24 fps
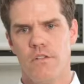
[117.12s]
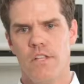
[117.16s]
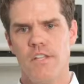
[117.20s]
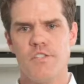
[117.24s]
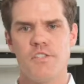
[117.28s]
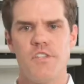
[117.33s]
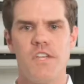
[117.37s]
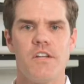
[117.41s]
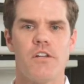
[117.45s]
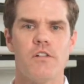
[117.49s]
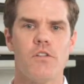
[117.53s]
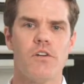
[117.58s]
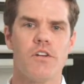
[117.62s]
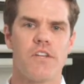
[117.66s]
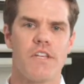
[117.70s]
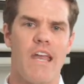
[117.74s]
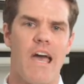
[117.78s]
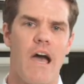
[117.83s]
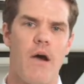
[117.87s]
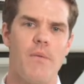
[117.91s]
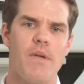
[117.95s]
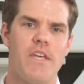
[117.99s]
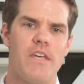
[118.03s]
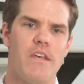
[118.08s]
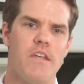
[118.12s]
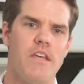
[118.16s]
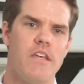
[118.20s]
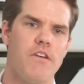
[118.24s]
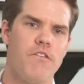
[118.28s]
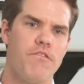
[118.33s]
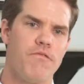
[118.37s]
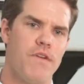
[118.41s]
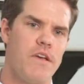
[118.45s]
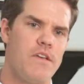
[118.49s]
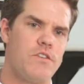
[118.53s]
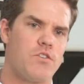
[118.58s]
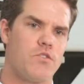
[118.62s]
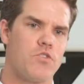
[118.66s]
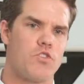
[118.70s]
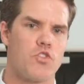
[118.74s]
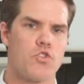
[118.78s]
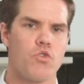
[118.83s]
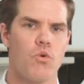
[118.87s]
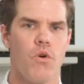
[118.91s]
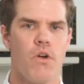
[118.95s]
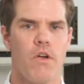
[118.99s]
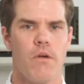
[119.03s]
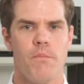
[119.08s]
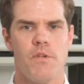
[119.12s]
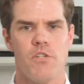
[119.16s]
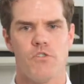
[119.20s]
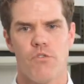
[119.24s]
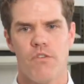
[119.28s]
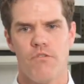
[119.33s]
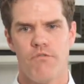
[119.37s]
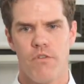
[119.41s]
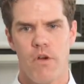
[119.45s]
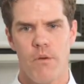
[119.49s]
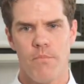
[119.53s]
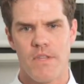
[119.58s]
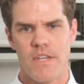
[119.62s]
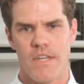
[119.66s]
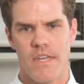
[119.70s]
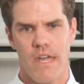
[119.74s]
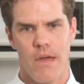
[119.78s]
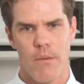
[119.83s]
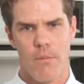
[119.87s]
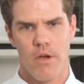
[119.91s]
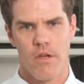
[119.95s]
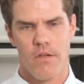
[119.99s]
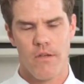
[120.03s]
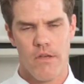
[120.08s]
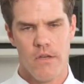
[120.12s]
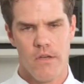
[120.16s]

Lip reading: Let's take a look at how we can interface or store imagery from the camera.